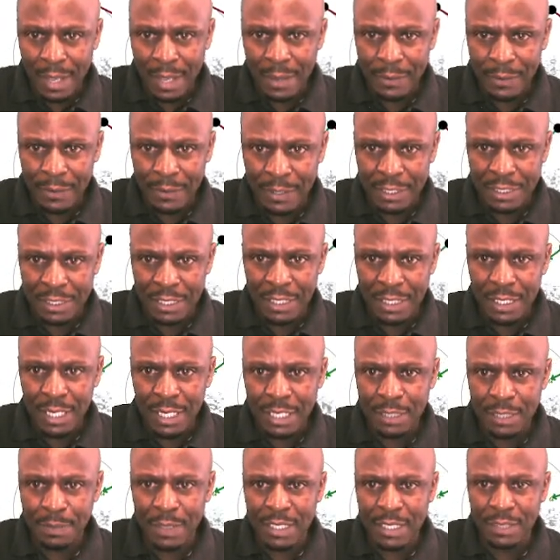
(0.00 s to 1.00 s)
region
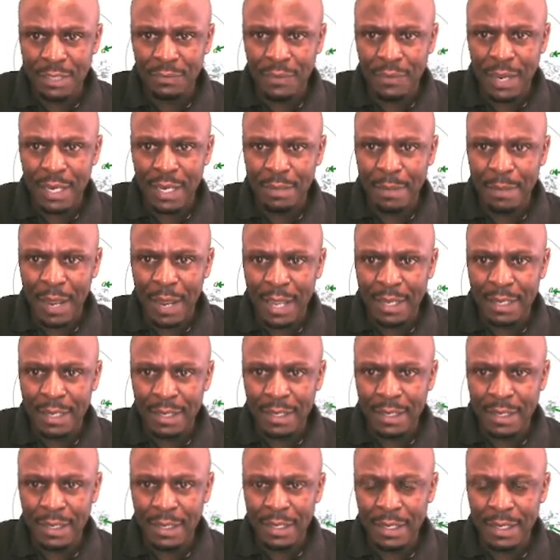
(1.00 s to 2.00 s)
specified by
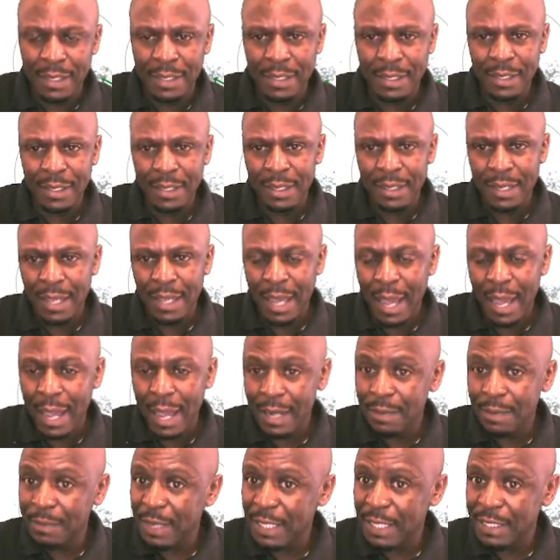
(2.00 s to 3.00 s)
the R
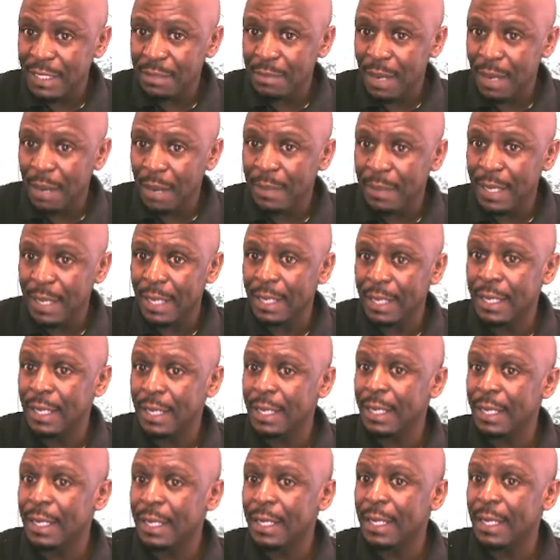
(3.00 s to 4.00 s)
maximum and
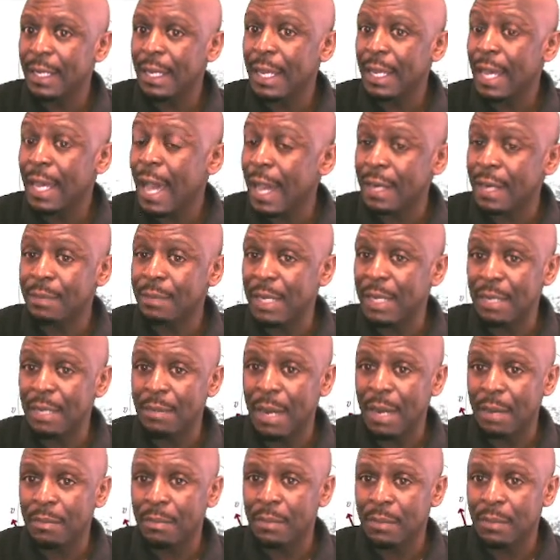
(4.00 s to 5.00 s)
the R minimum.
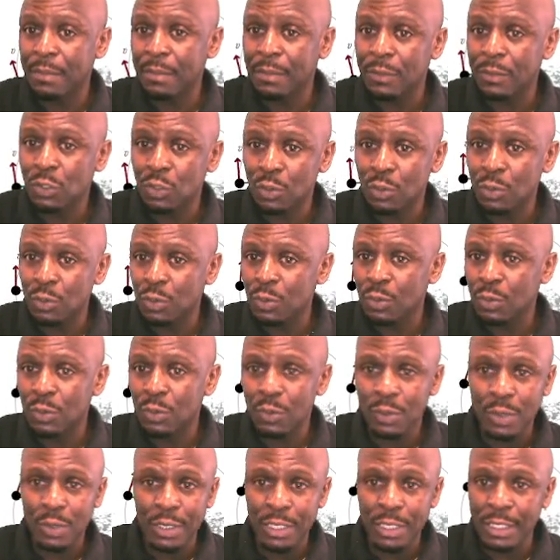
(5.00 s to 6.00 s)
So
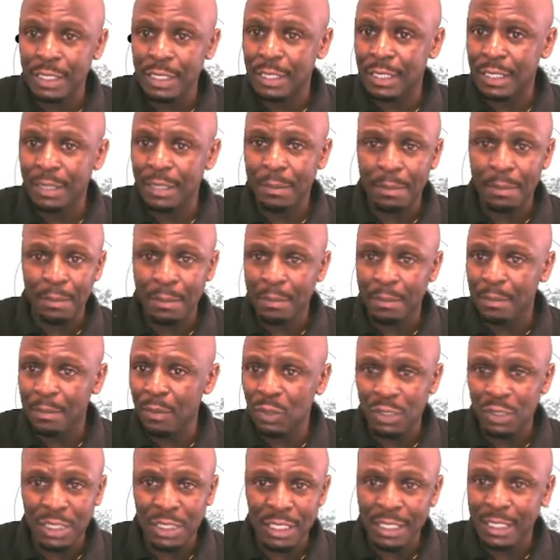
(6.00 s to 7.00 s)
is the
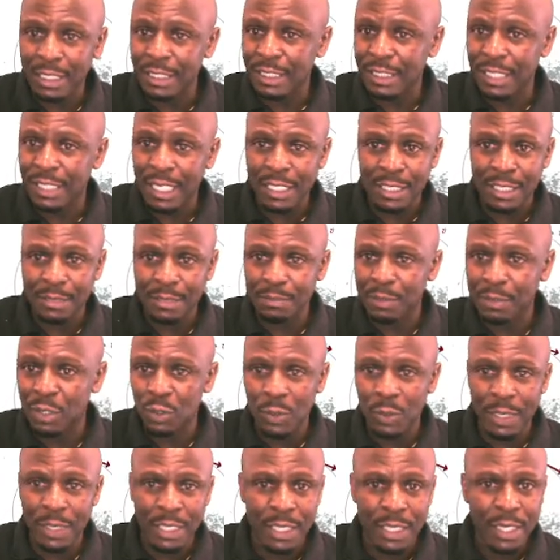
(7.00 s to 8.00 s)
motion is just
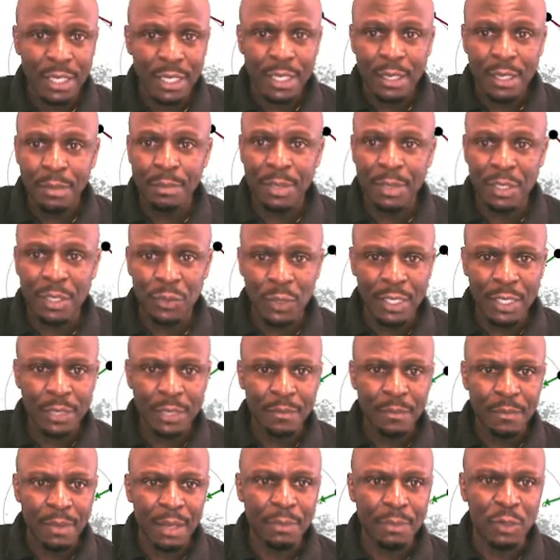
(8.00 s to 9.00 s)
between between
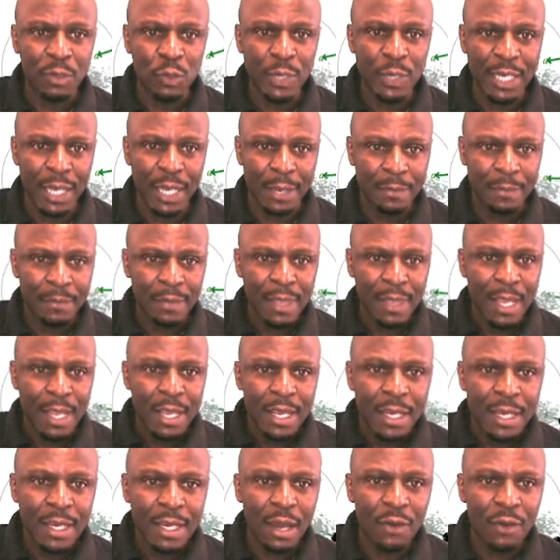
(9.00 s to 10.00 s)
between there.
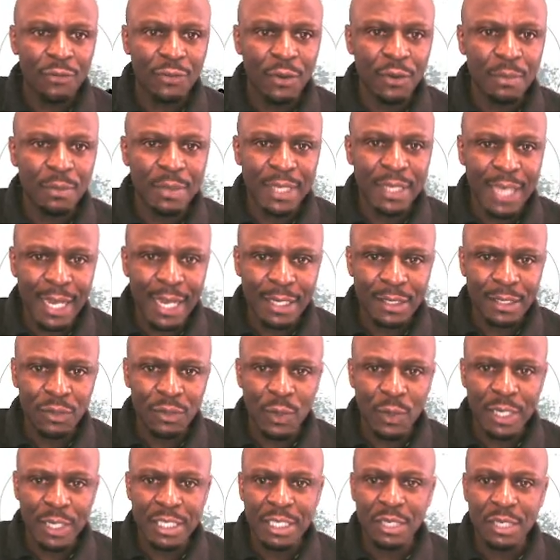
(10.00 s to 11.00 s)
Now from that
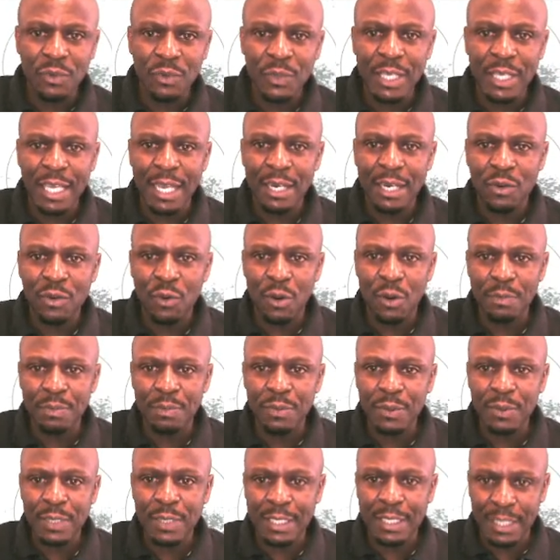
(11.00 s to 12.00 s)
equation we can
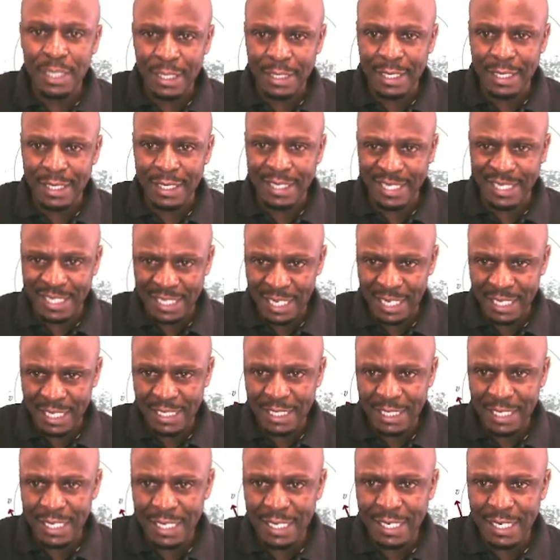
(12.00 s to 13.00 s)
compute the, the, the change
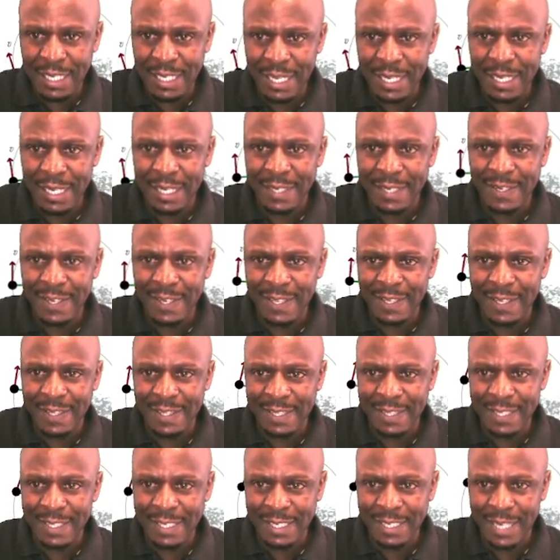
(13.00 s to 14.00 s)
in the, uh, the
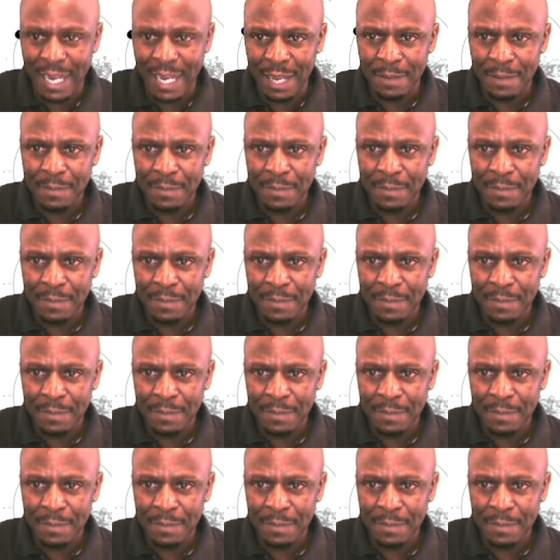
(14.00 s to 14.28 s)
theta